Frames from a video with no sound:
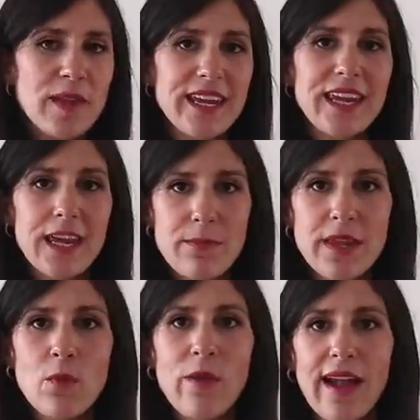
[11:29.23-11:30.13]
been
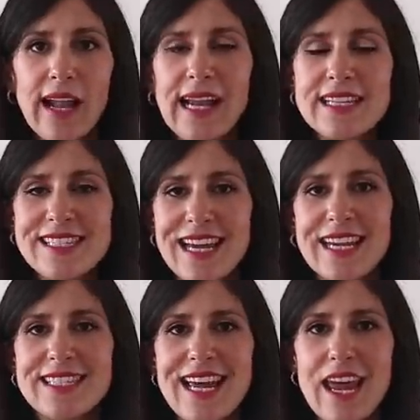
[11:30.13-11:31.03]
keeping well,
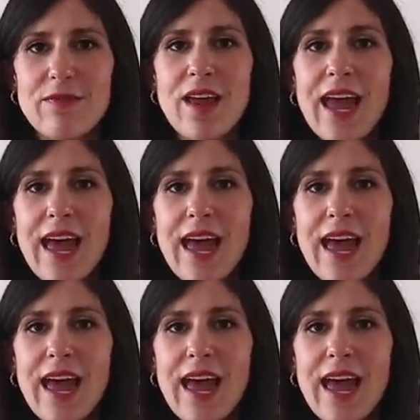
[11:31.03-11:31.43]
staying safe,